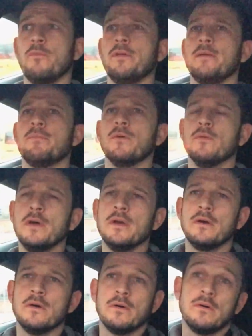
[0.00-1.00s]
people,
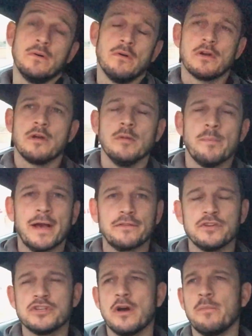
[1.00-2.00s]
or a couple of bags
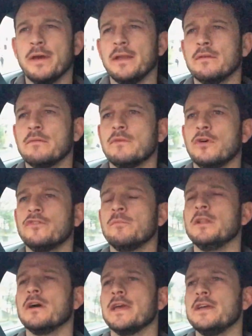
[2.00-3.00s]
of shopping, or some
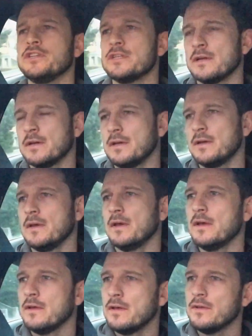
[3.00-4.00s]
luggage?
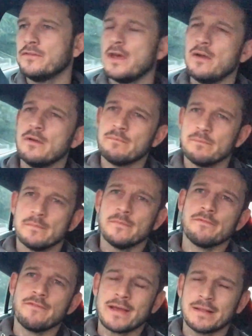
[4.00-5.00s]
So,
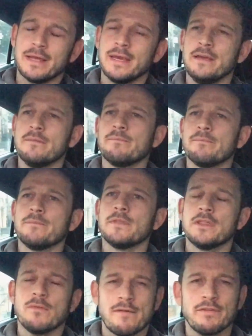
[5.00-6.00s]
frankly,
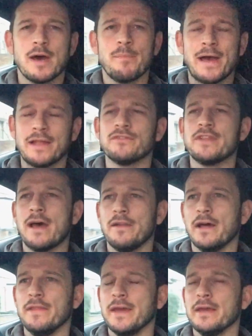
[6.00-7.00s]
they're having our pants down,
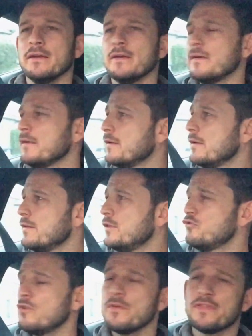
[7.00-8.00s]
aren't they? The
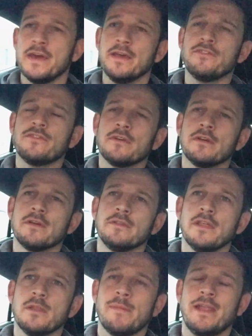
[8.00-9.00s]
truth is
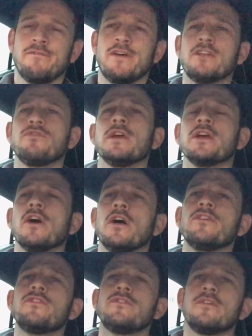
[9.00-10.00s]
that the manufacturing
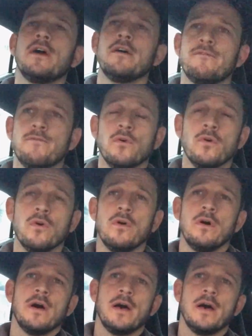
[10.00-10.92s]
costs for